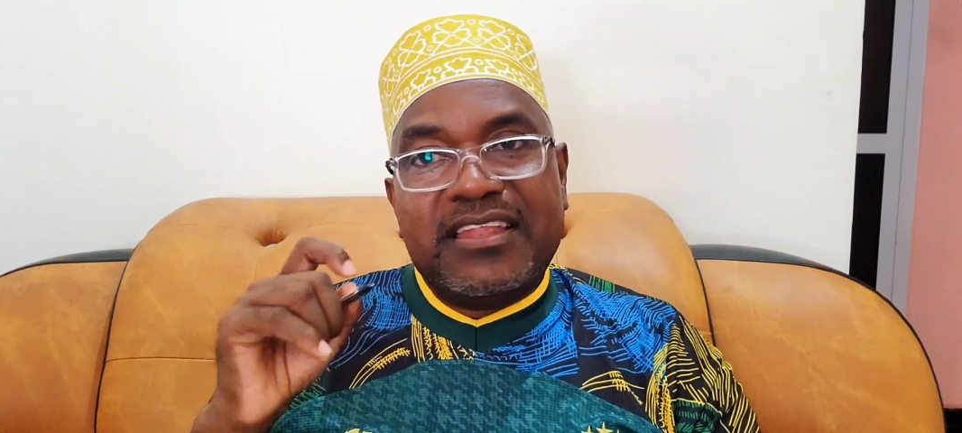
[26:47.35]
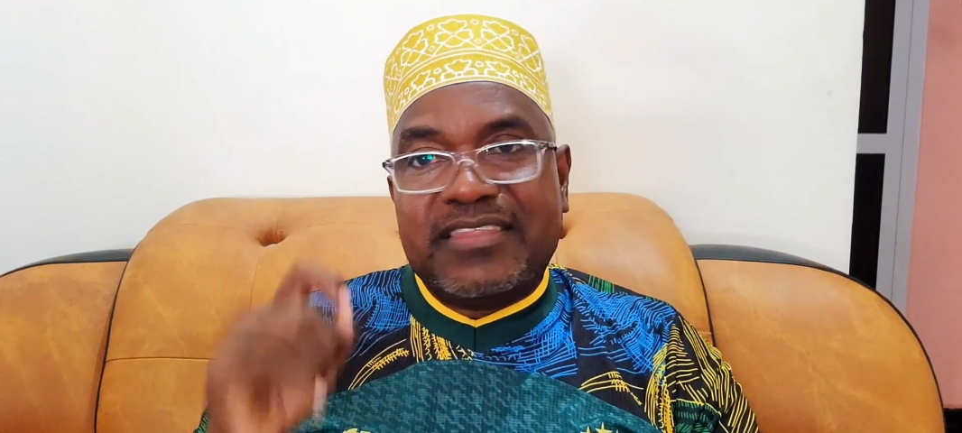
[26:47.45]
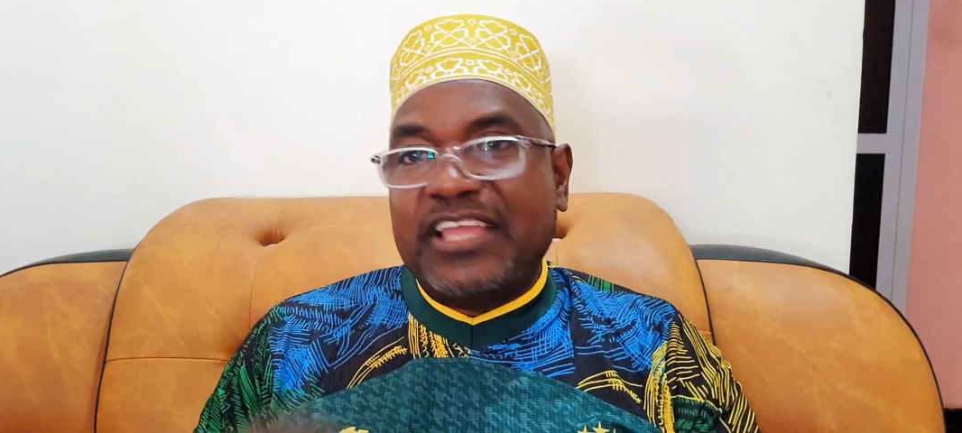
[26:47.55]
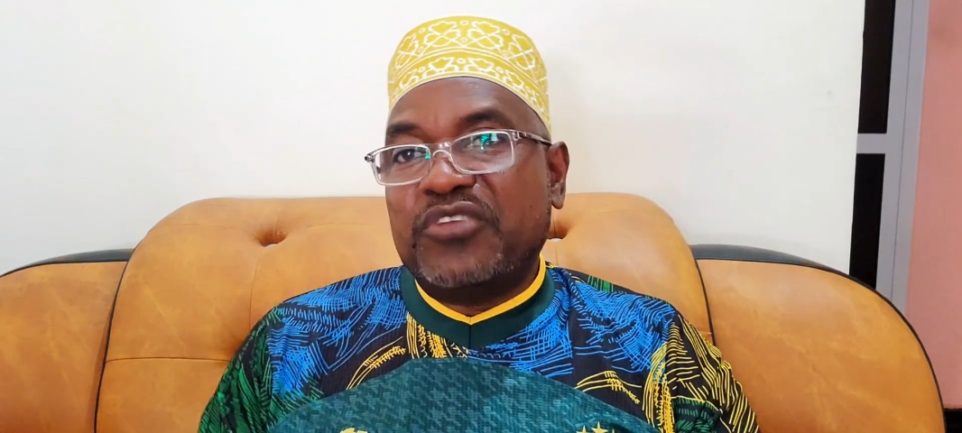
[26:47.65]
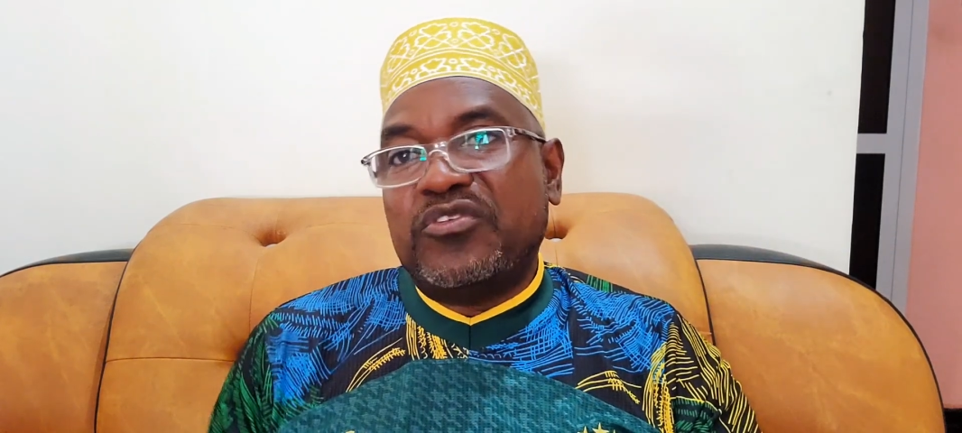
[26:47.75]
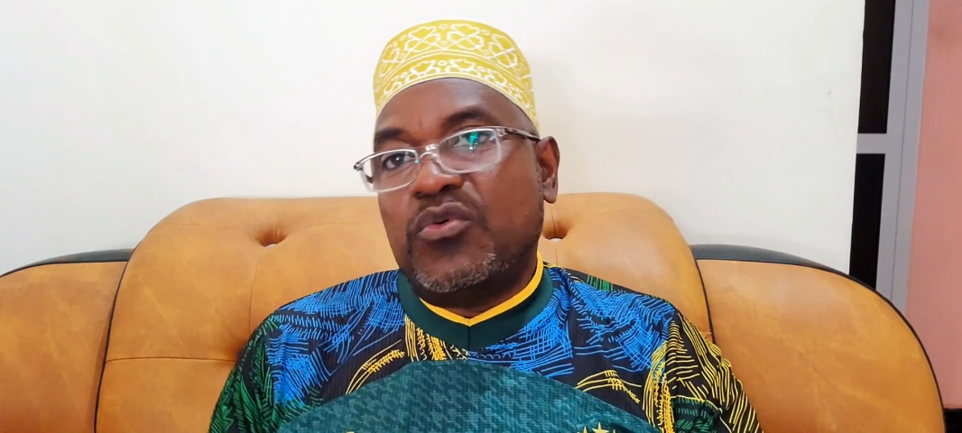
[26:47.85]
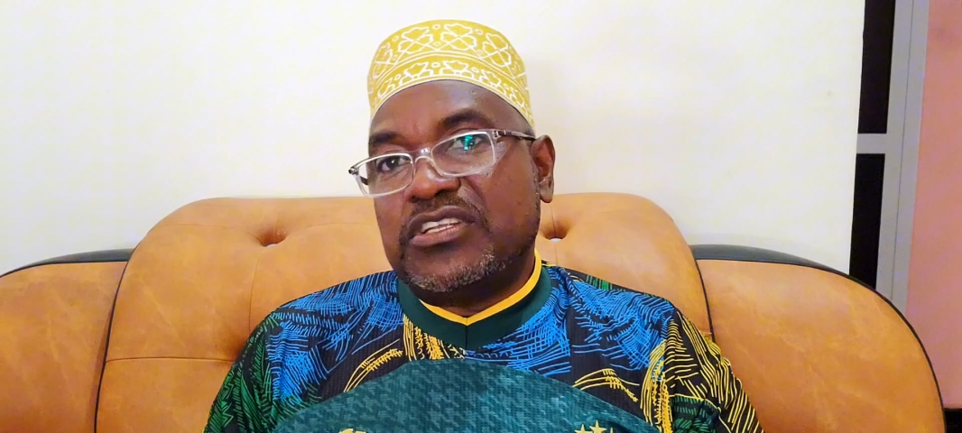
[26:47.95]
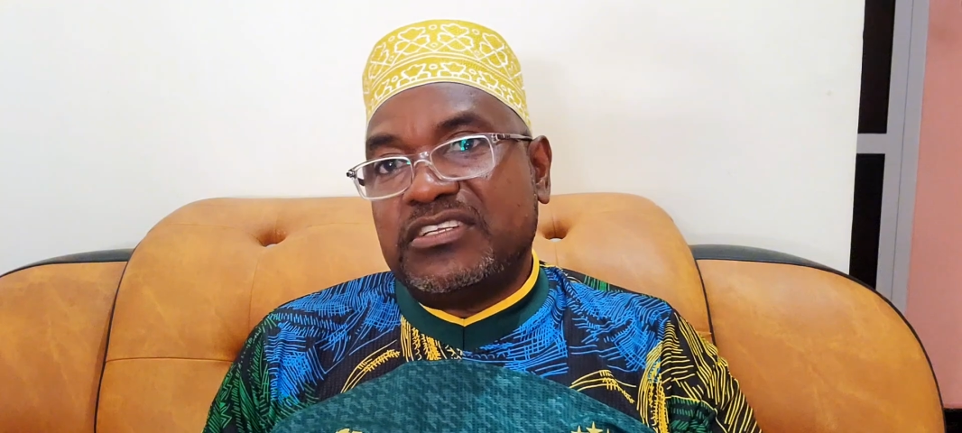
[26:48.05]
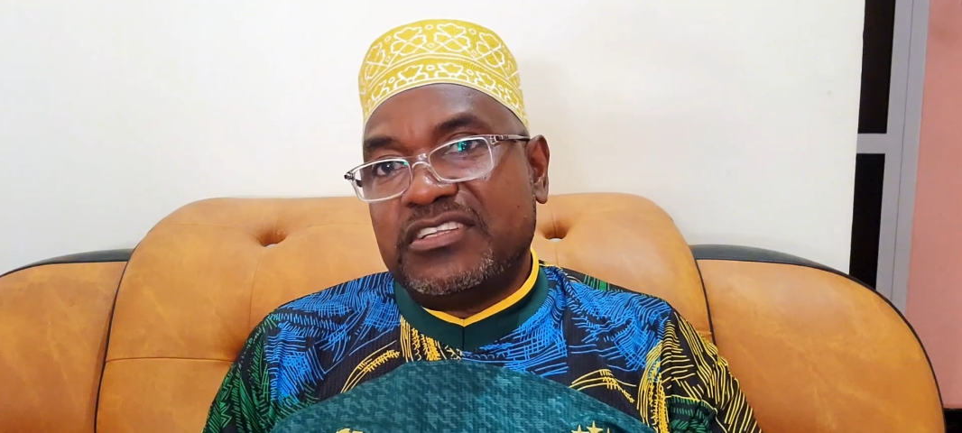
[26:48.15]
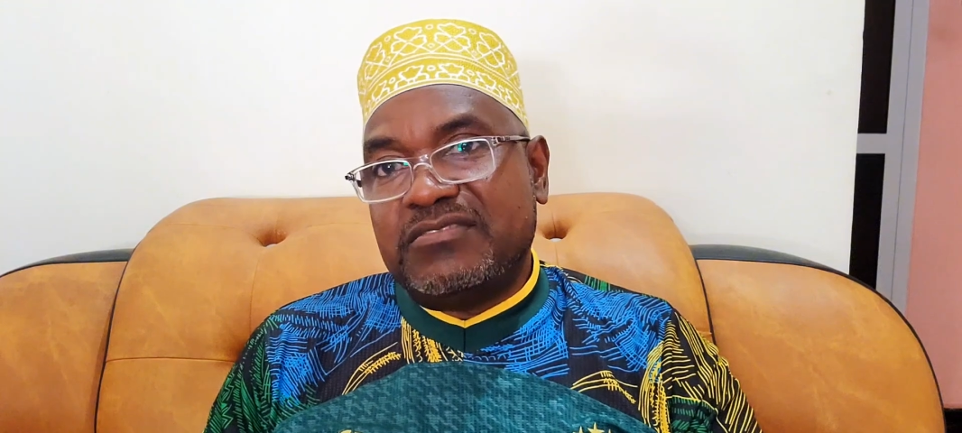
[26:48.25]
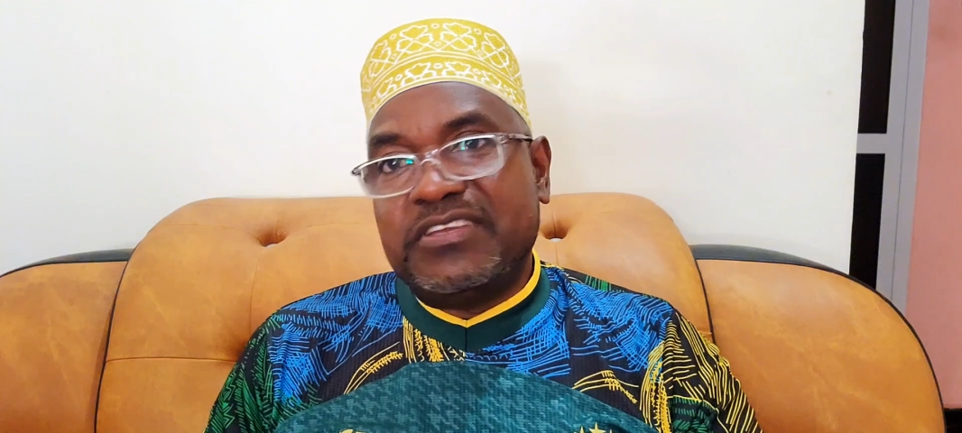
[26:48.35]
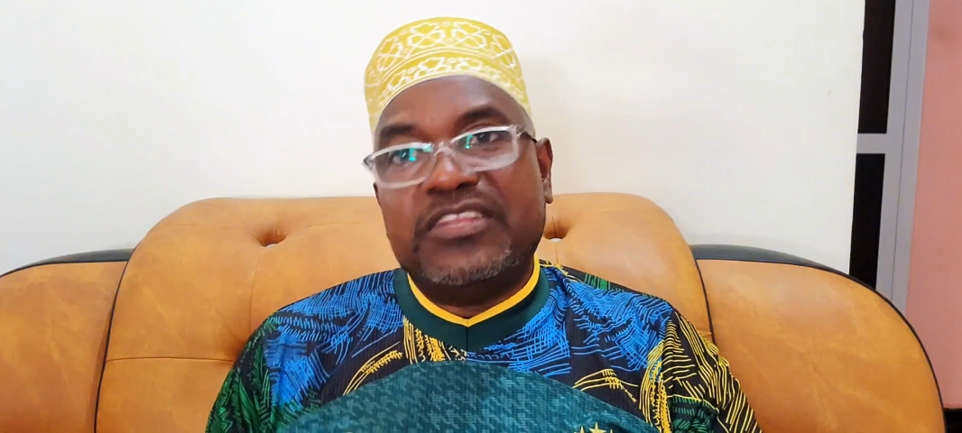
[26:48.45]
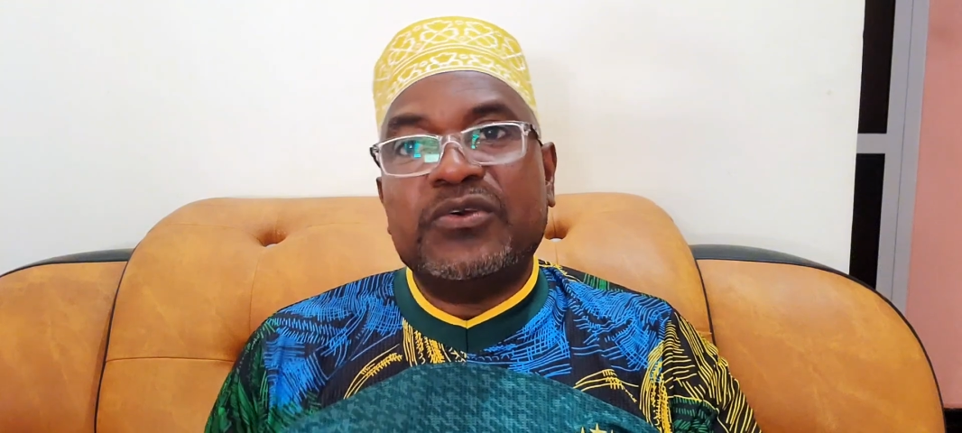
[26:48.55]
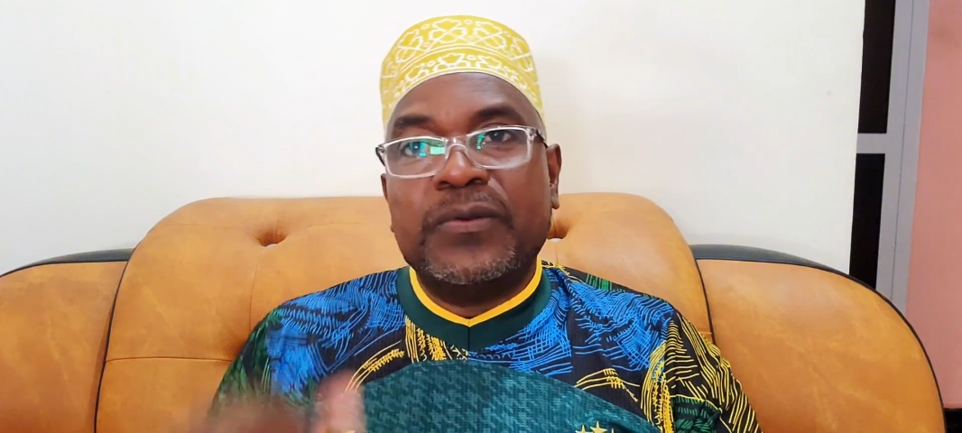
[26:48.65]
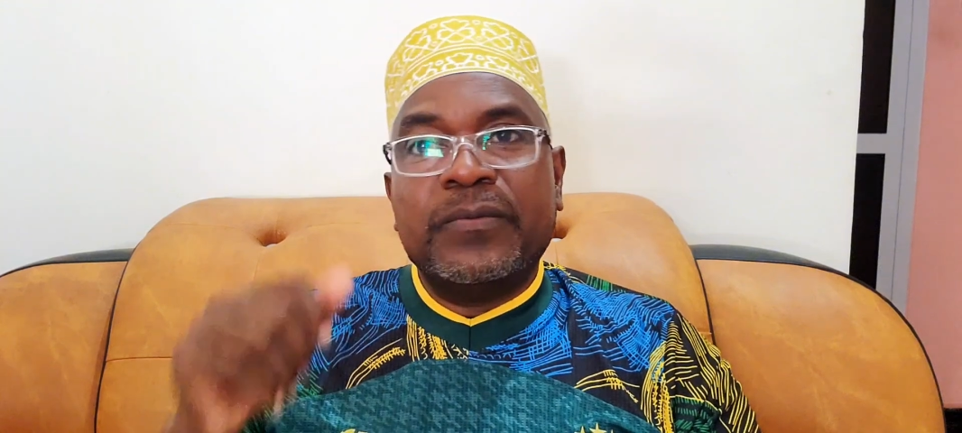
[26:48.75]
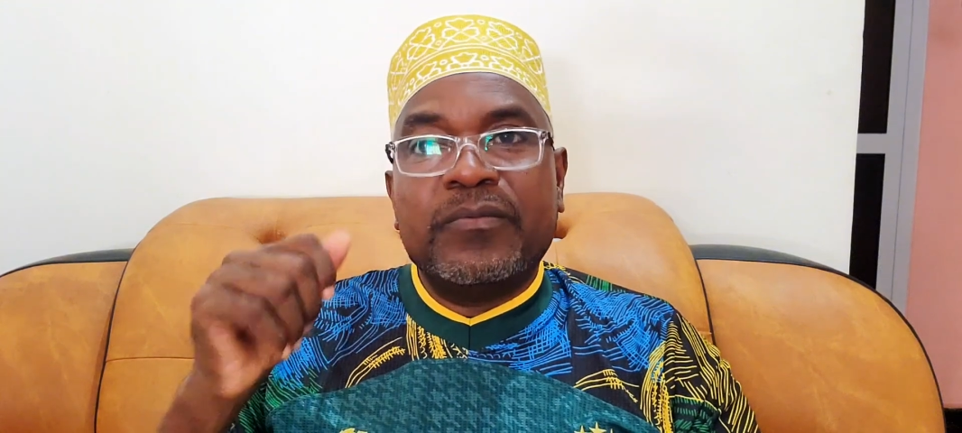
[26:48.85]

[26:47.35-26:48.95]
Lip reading: Thank you for watching this video.